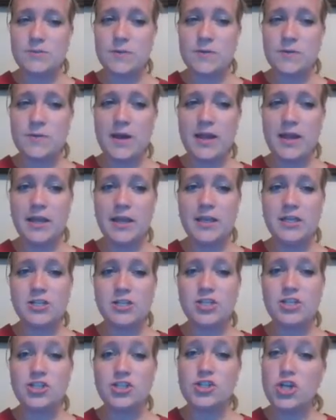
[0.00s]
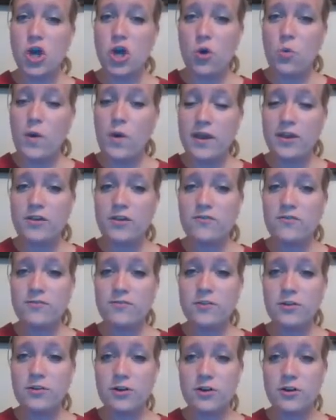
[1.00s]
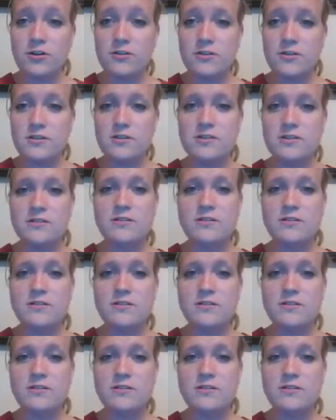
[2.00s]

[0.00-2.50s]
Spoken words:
We want you to show what you've learned